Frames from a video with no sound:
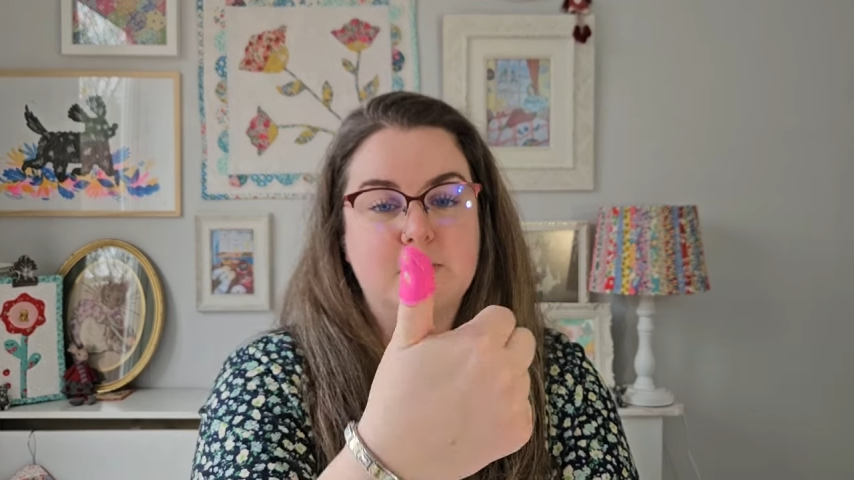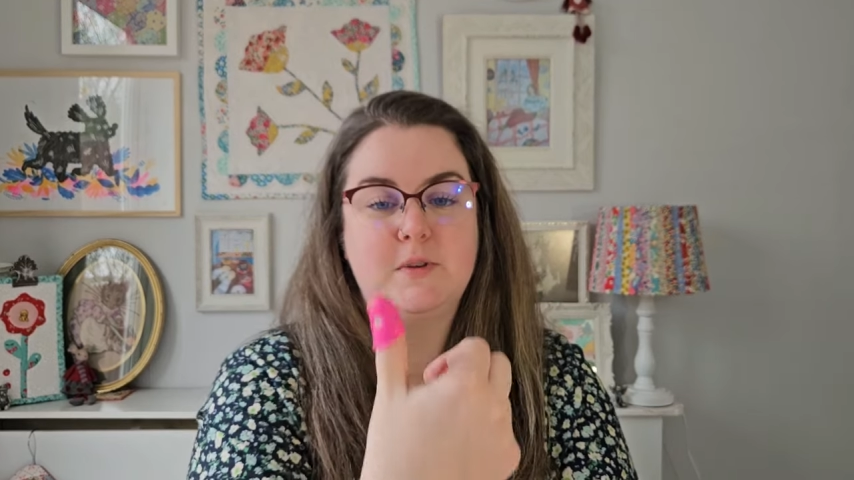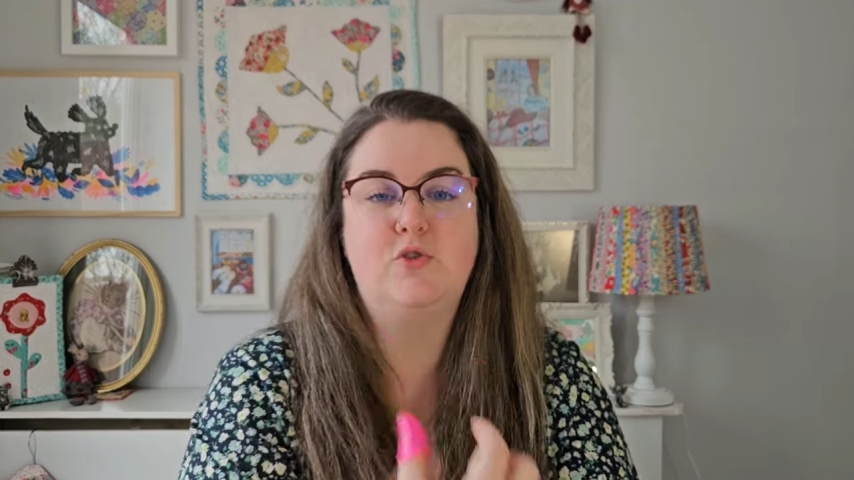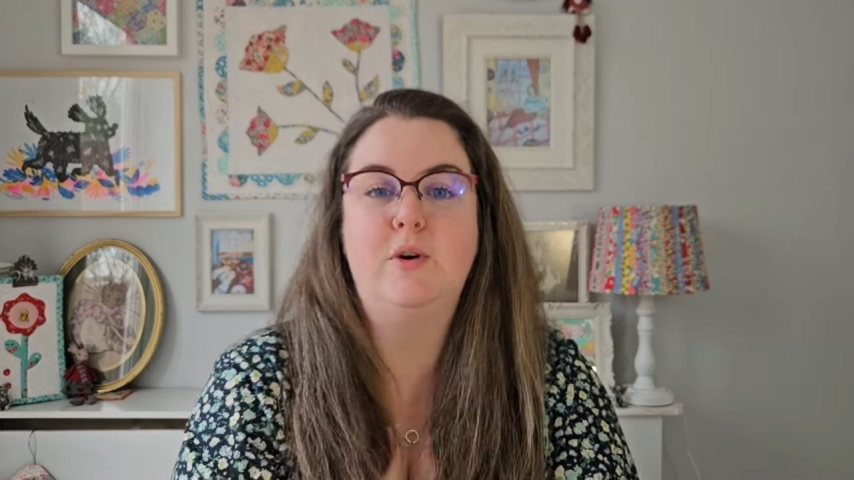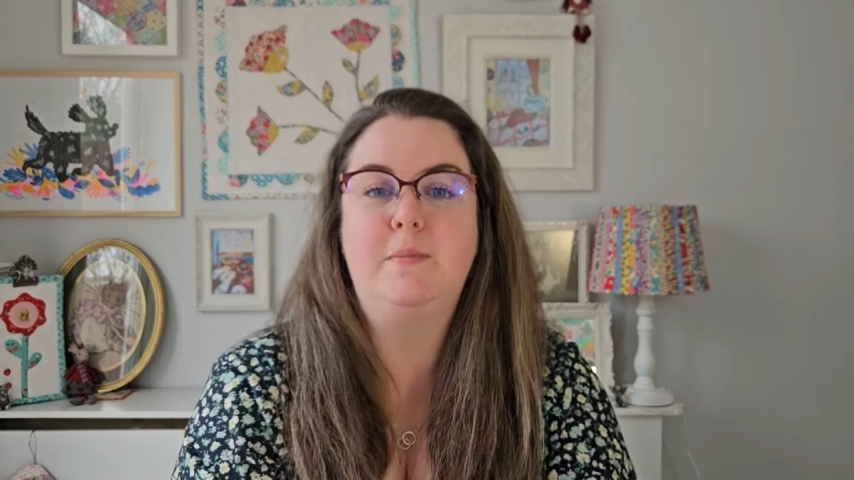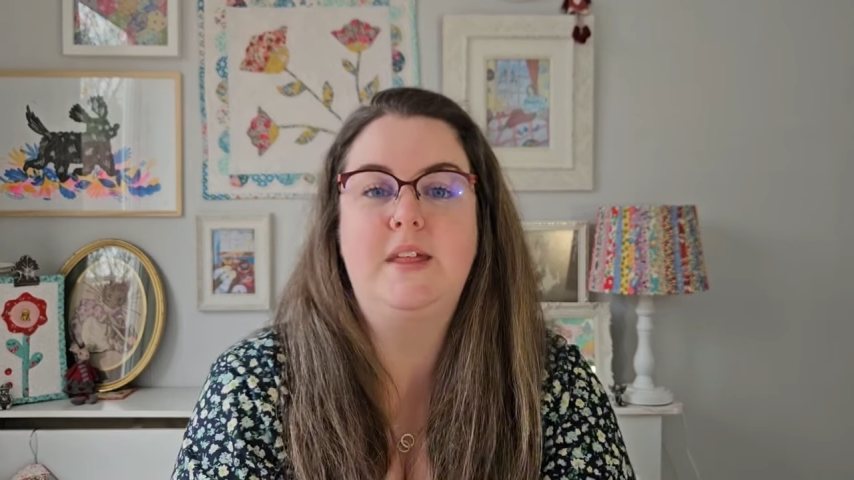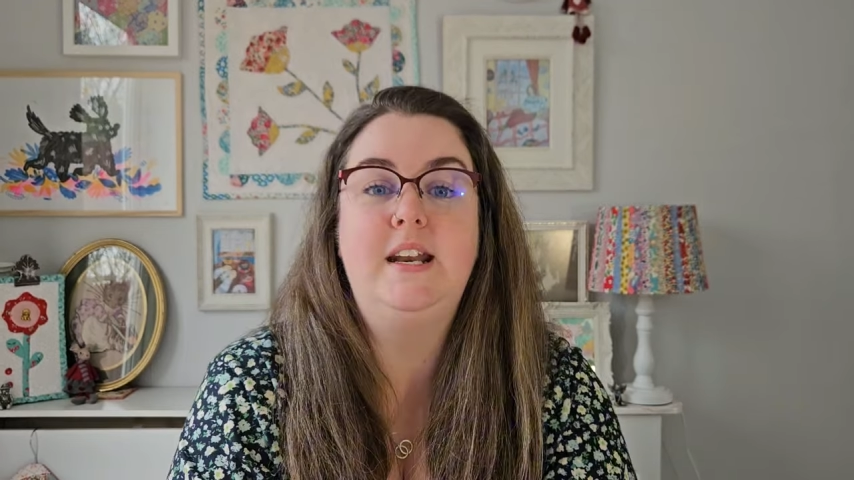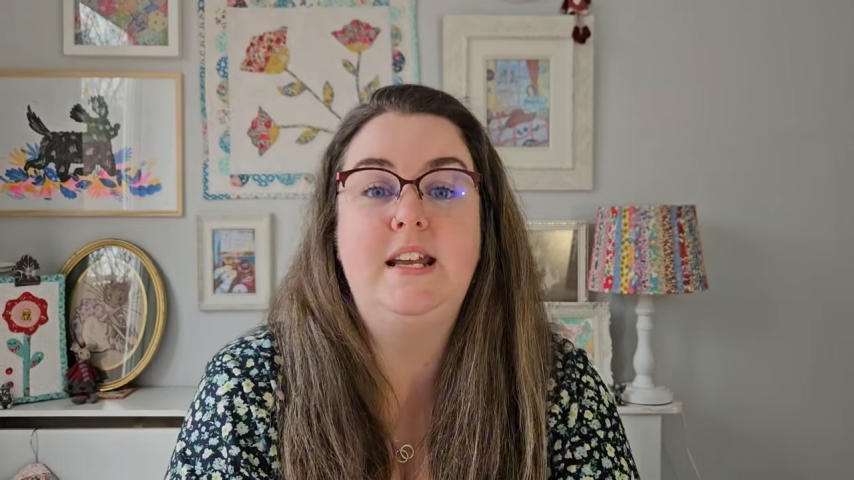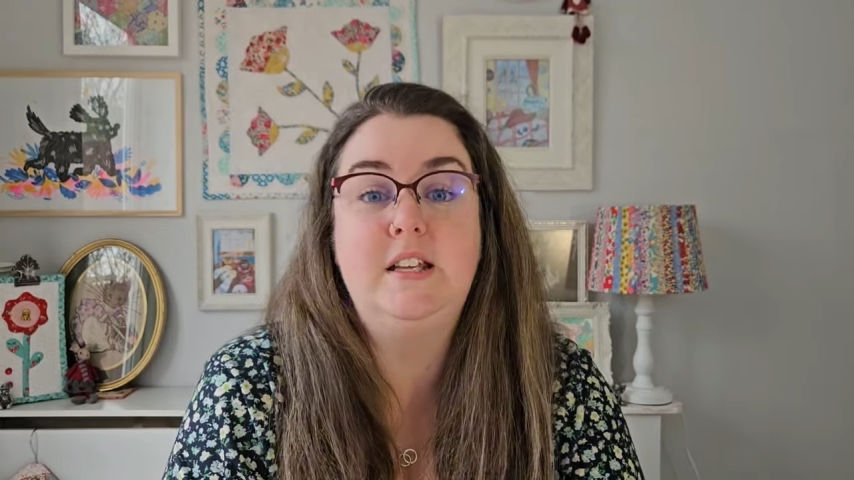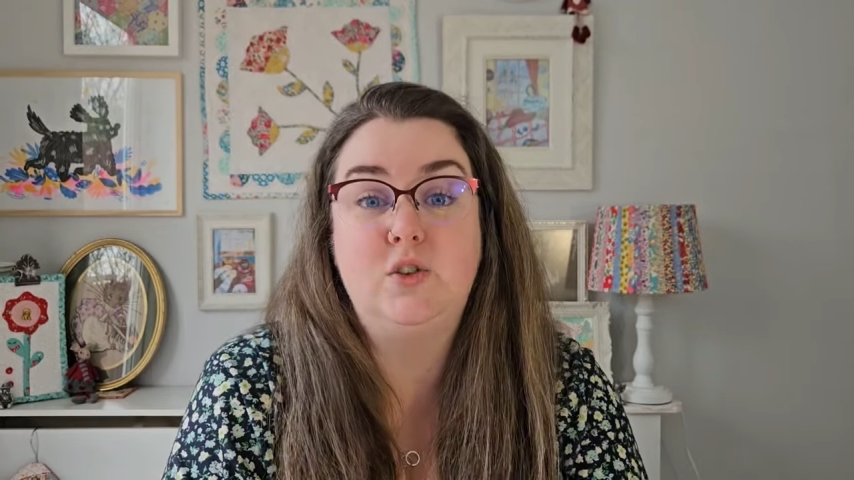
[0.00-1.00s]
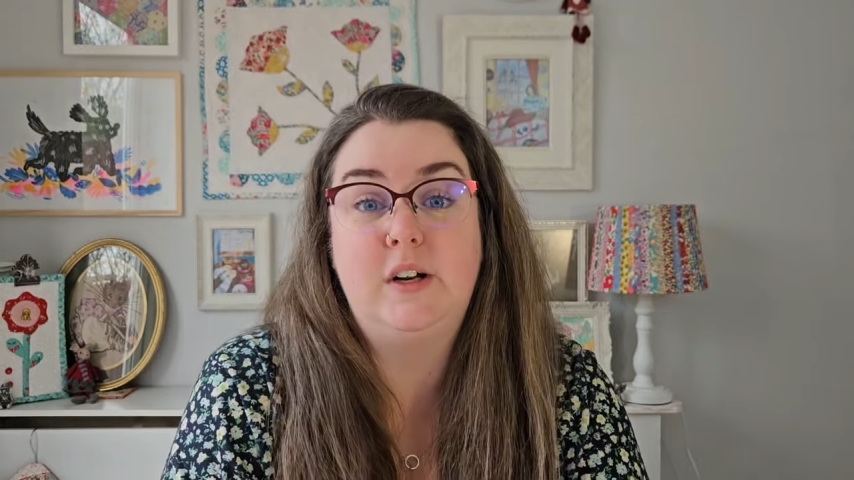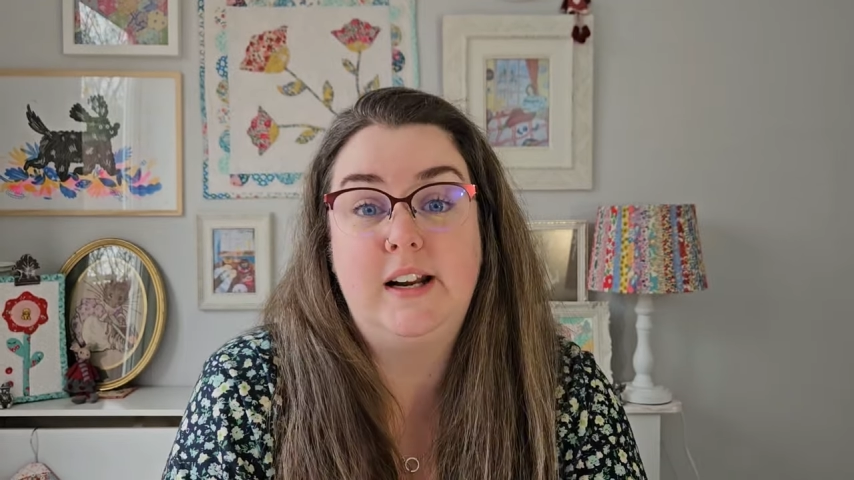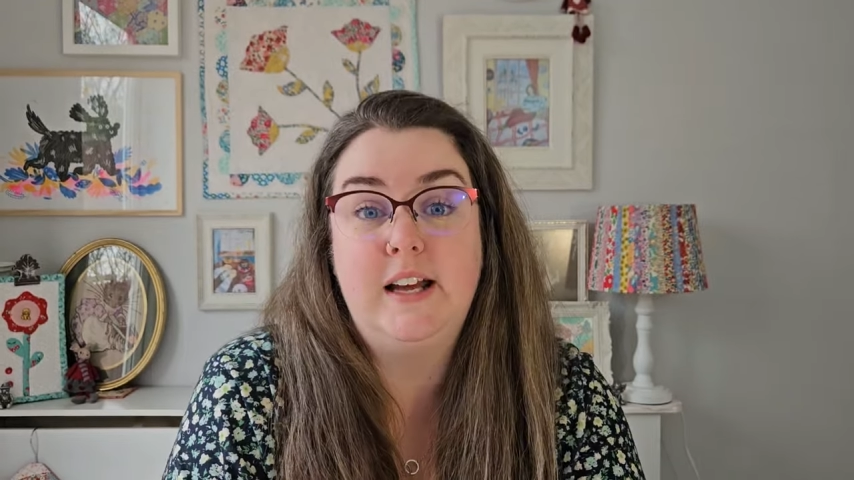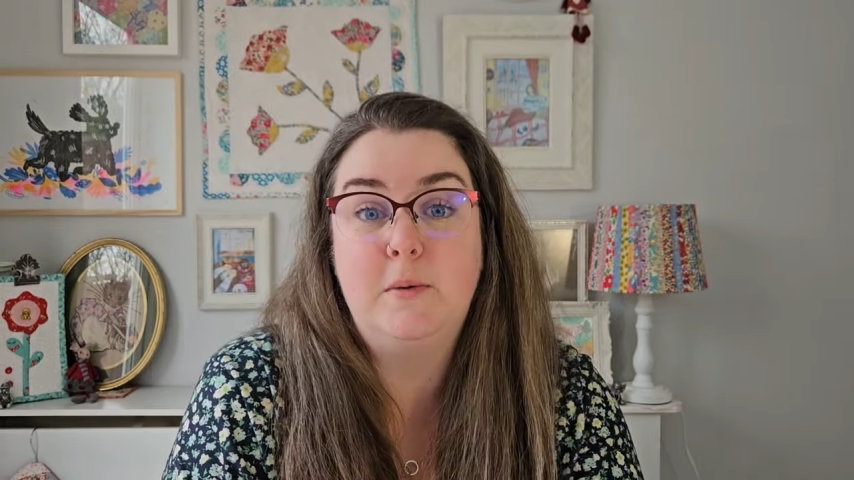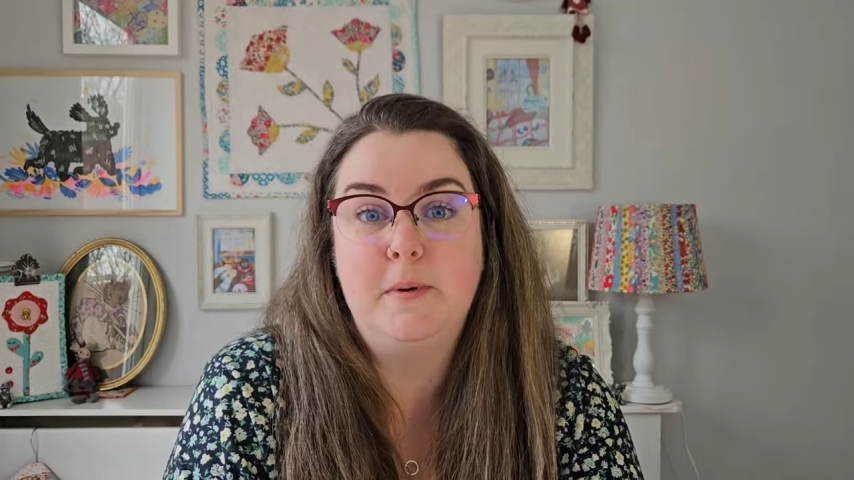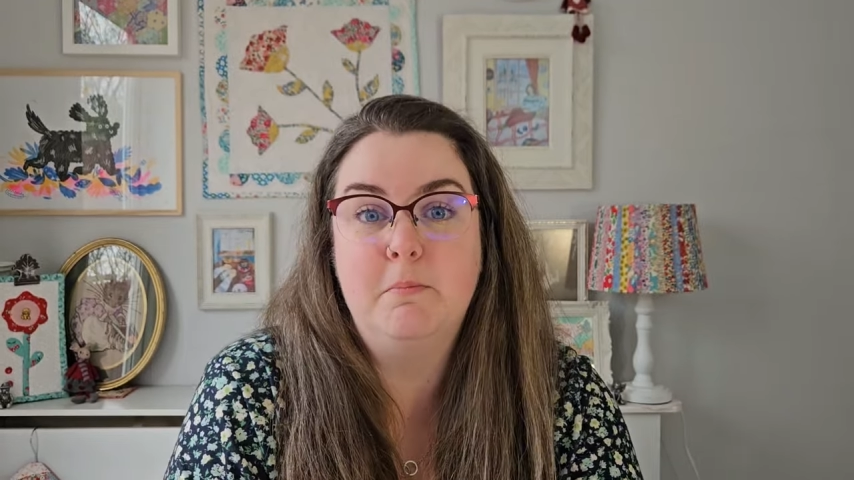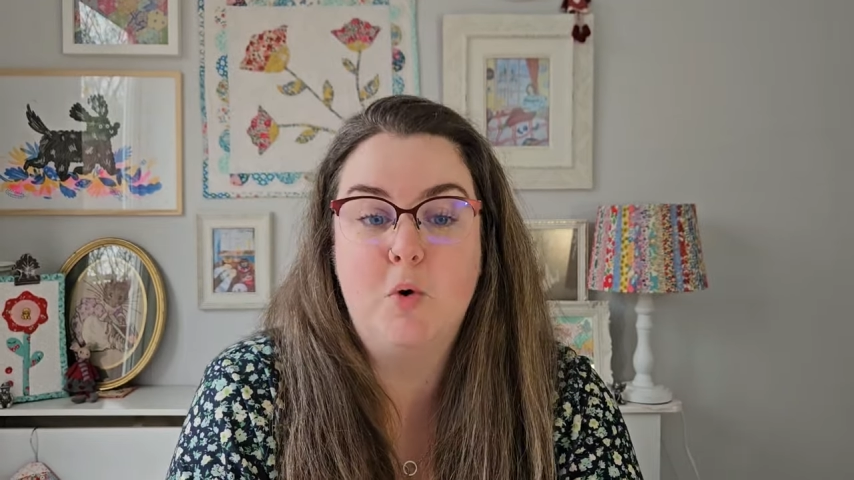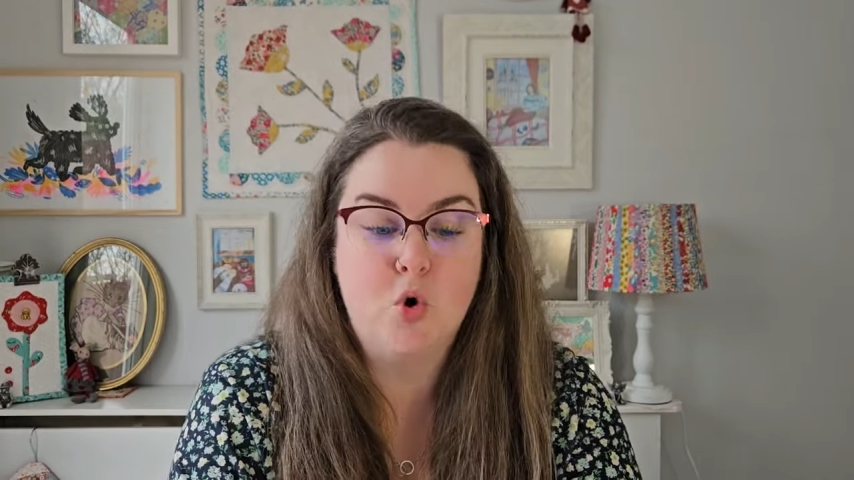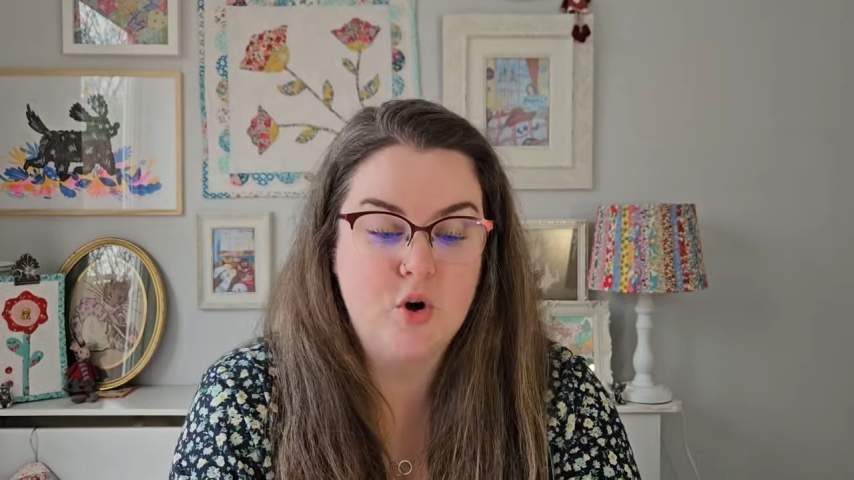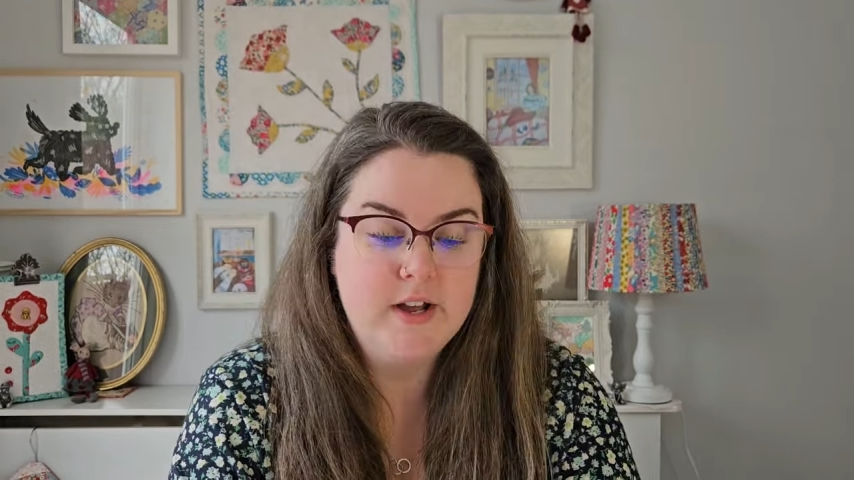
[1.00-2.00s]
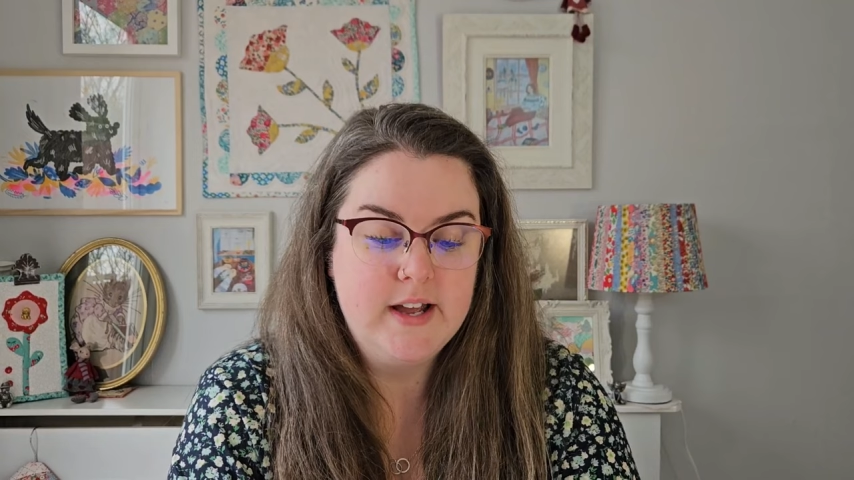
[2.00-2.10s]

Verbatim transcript: me grip the needle a little bit more,